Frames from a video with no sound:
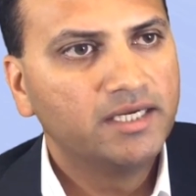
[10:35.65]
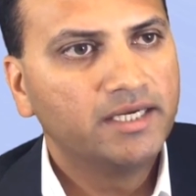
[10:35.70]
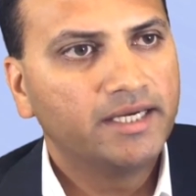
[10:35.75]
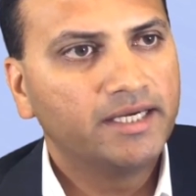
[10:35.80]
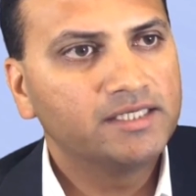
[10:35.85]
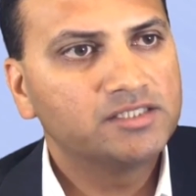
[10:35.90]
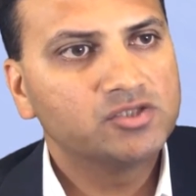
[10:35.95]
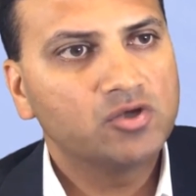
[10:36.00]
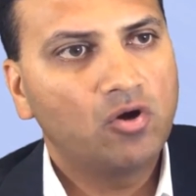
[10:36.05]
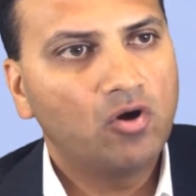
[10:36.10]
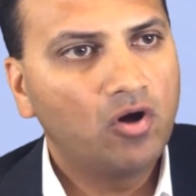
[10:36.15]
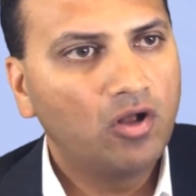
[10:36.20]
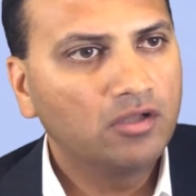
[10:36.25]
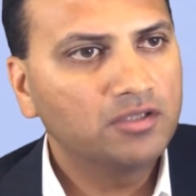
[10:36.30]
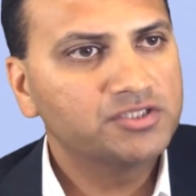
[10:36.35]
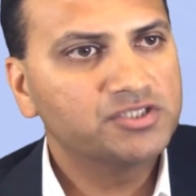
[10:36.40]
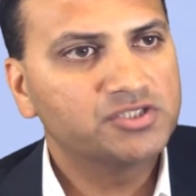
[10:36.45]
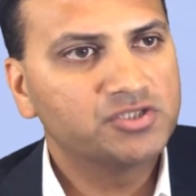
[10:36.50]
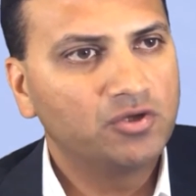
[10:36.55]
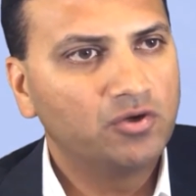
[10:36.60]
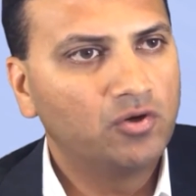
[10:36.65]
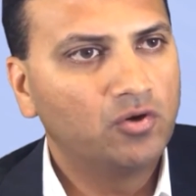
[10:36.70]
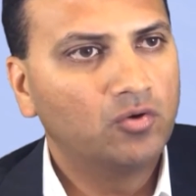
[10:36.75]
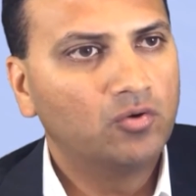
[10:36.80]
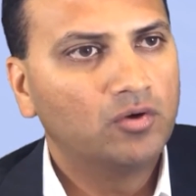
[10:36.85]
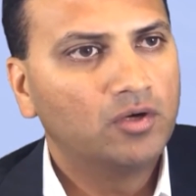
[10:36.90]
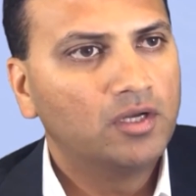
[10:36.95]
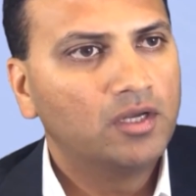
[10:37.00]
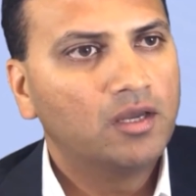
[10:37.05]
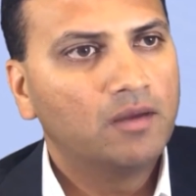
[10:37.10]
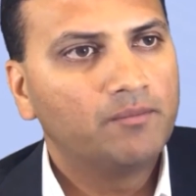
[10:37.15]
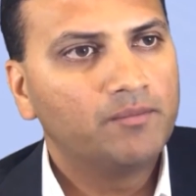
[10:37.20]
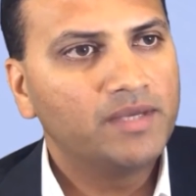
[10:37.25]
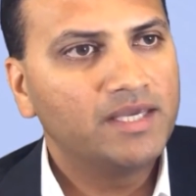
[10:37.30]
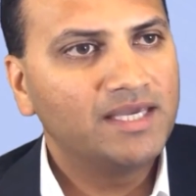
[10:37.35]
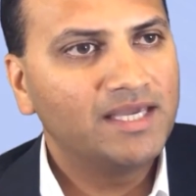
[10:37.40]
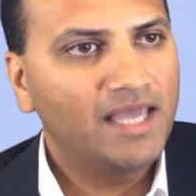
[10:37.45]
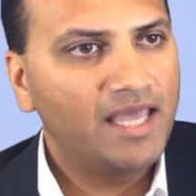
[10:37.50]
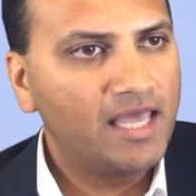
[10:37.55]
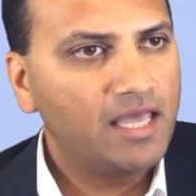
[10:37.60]
It's also
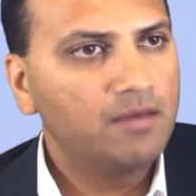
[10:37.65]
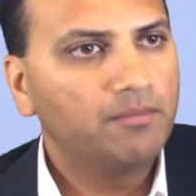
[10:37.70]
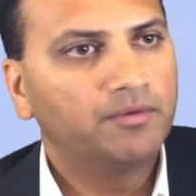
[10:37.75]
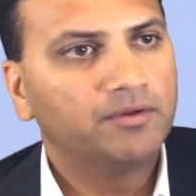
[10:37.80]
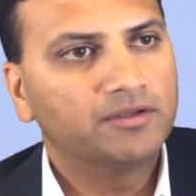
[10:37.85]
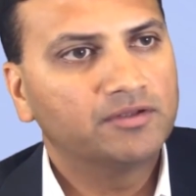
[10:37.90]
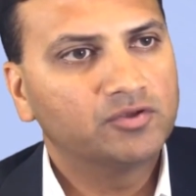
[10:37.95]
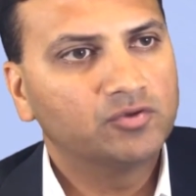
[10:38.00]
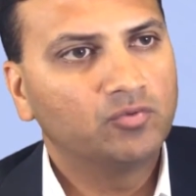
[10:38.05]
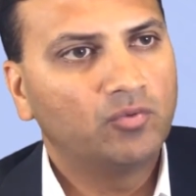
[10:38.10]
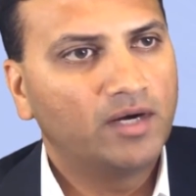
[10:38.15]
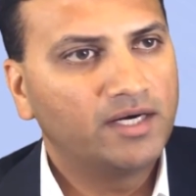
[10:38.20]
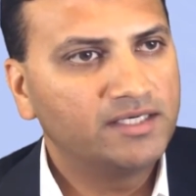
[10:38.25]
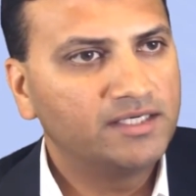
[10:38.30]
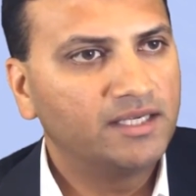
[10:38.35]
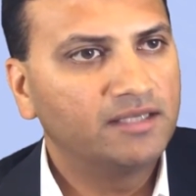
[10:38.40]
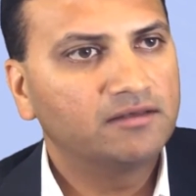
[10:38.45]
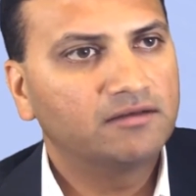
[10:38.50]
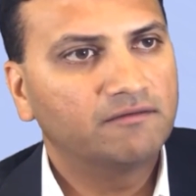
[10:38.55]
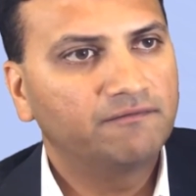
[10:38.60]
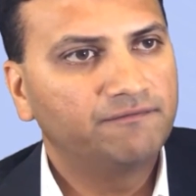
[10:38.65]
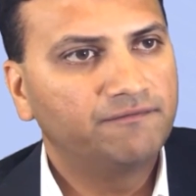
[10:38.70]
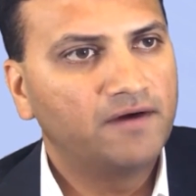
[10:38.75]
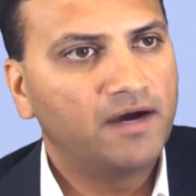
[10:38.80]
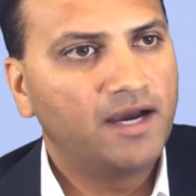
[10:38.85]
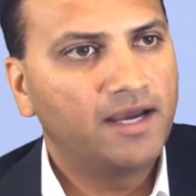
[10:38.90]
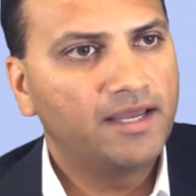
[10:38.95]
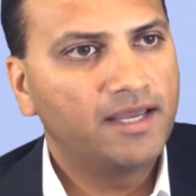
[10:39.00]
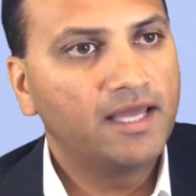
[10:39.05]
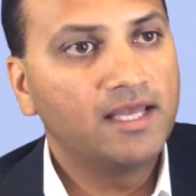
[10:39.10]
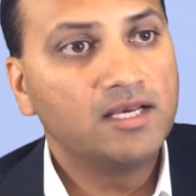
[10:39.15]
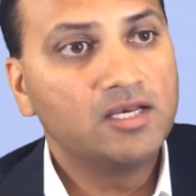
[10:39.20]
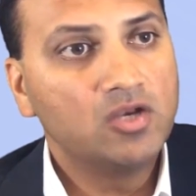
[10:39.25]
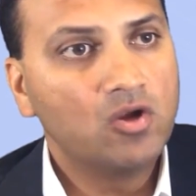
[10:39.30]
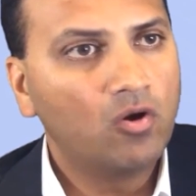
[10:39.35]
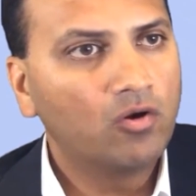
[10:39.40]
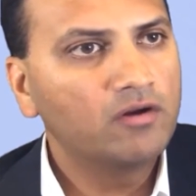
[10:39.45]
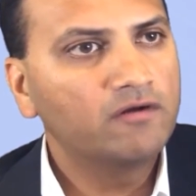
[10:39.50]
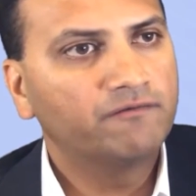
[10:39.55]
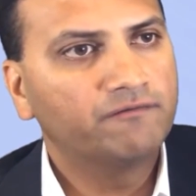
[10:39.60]
being able to identify and
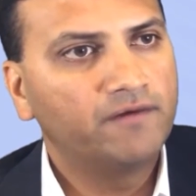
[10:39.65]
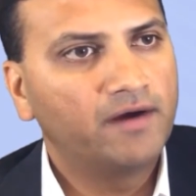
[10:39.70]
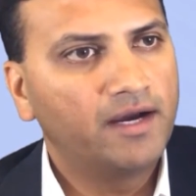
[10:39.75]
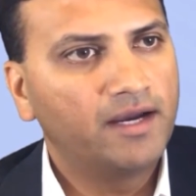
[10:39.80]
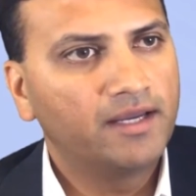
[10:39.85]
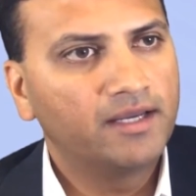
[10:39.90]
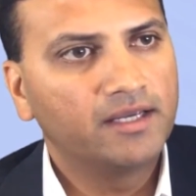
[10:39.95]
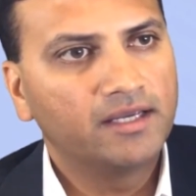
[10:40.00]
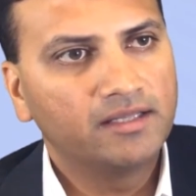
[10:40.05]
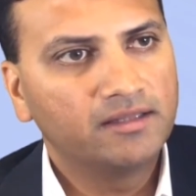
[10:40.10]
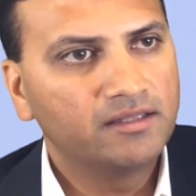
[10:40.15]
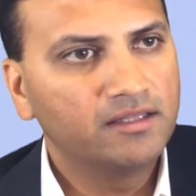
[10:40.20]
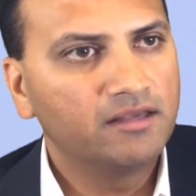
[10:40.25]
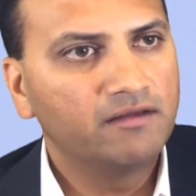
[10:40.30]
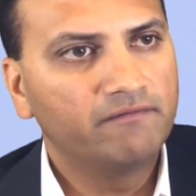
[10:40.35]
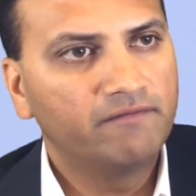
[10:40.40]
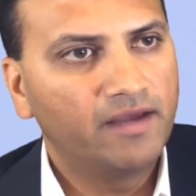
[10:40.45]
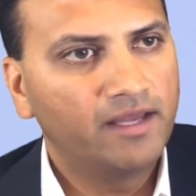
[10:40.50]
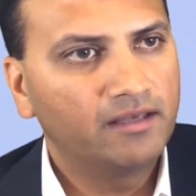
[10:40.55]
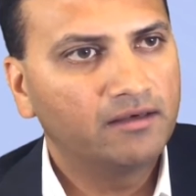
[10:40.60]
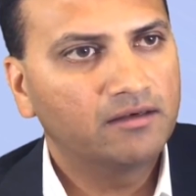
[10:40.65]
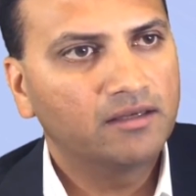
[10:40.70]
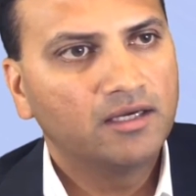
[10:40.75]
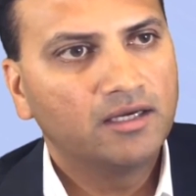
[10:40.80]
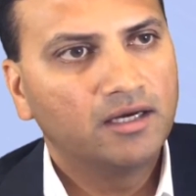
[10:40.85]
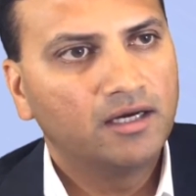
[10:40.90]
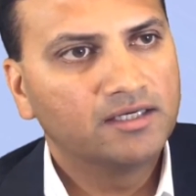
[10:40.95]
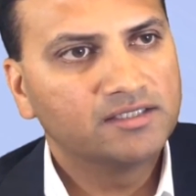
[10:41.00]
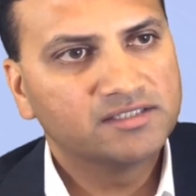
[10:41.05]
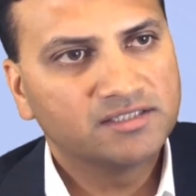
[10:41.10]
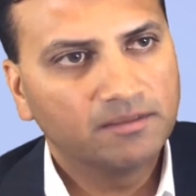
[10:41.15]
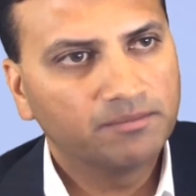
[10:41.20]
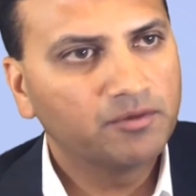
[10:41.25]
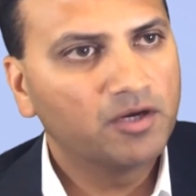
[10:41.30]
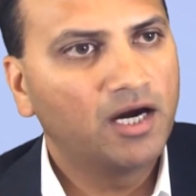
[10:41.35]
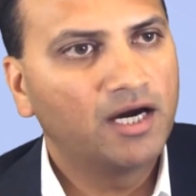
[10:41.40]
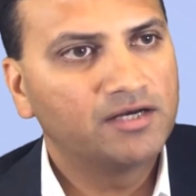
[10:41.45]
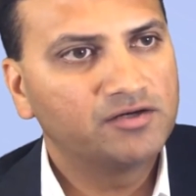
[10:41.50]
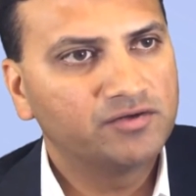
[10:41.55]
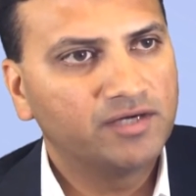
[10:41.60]
notify in the event a
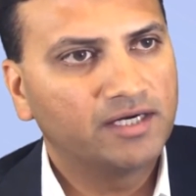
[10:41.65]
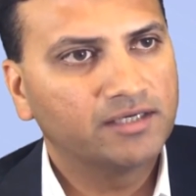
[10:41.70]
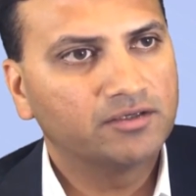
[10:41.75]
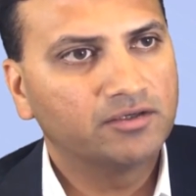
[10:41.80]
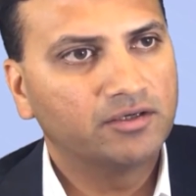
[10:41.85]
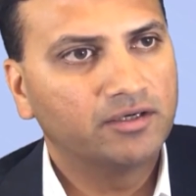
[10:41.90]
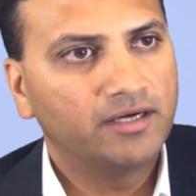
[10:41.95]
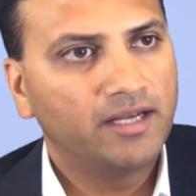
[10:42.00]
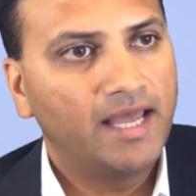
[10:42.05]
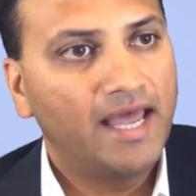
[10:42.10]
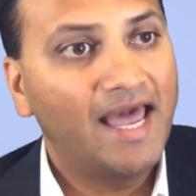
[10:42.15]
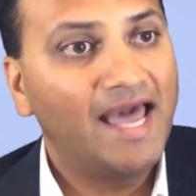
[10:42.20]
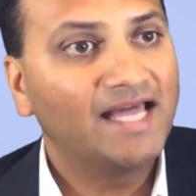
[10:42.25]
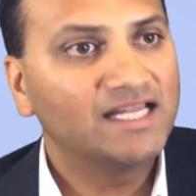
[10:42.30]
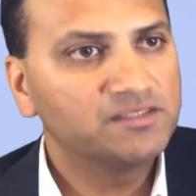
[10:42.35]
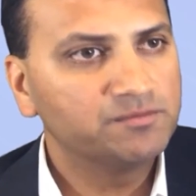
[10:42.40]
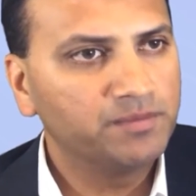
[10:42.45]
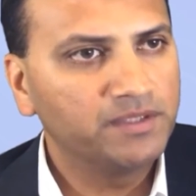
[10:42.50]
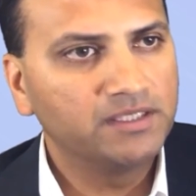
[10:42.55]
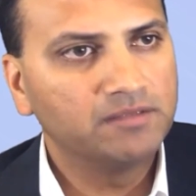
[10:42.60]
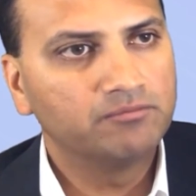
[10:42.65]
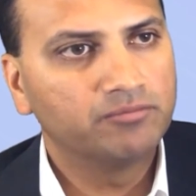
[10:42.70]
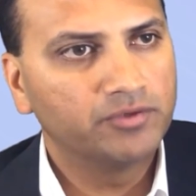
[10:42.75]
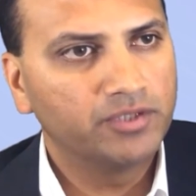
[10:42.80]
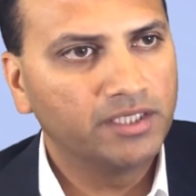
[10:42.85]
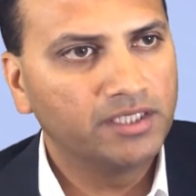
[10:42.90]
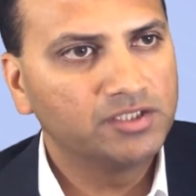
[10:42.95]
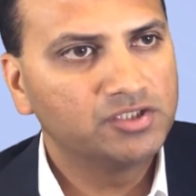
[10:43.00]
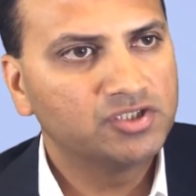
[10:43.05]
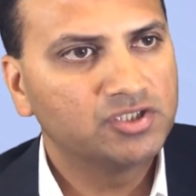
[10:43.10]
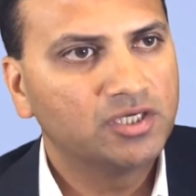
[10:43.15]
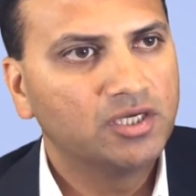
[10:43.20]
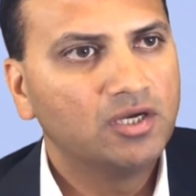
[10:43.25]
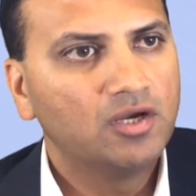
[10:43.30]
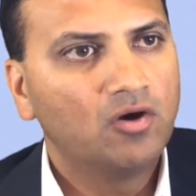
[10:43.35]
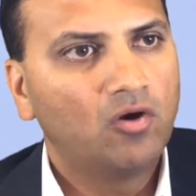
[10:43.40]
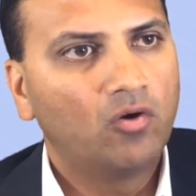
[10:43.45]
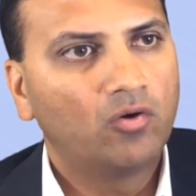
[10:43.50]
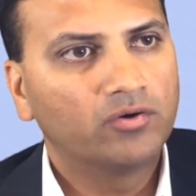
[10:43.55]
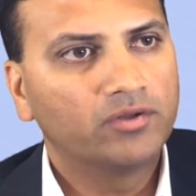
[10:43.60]
subcontractor has been breached
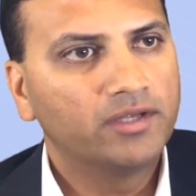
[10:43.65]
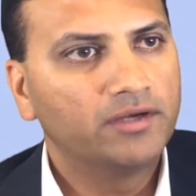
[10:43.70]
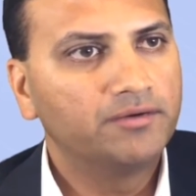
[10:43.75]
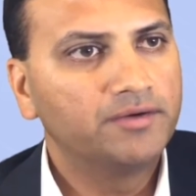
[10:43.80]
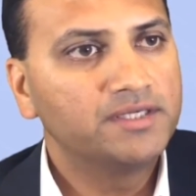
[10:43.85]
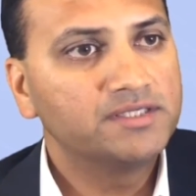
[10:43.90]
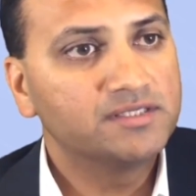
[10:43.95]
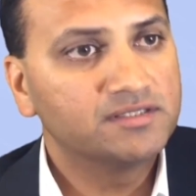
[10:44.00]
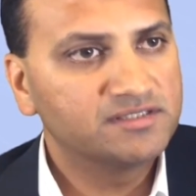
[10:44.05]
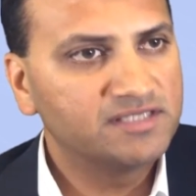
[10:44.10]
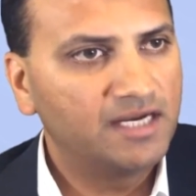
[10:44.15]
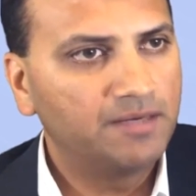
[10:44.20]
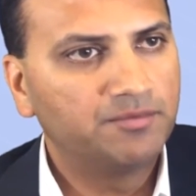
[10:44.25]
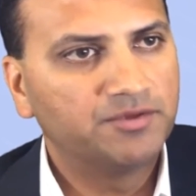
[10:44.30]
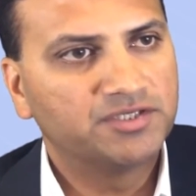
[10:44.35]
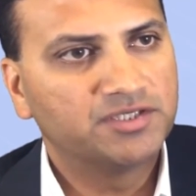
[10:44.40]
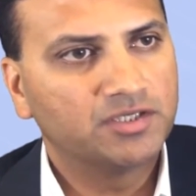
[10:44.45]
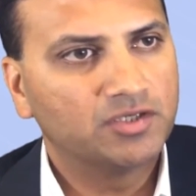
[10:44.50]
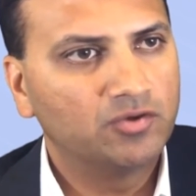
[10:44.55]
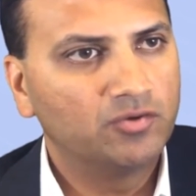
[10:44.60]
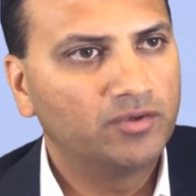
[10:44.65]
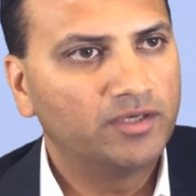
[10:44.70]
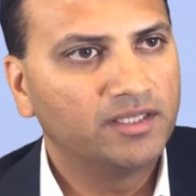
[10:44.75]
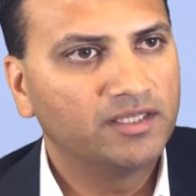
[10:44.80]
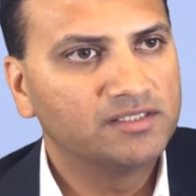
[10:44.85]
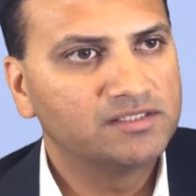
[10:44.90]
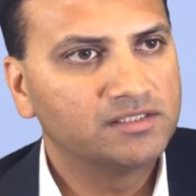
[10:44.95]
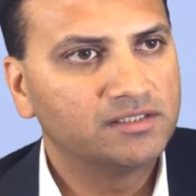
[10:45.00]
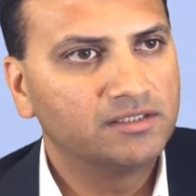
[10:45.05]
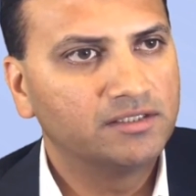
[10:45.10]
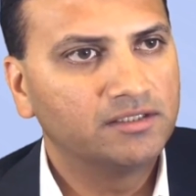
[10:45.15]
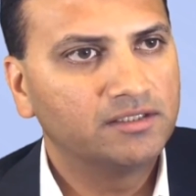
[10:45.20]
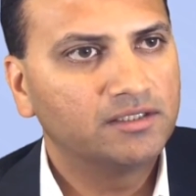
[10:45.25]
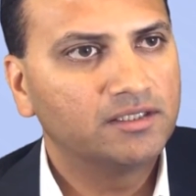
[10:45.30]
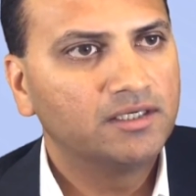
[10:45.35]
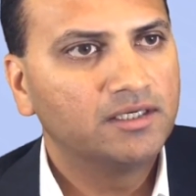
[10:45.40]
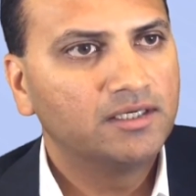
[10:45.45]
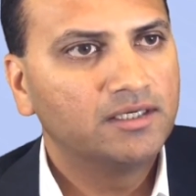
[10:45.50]
or there is a cybersecurity incident.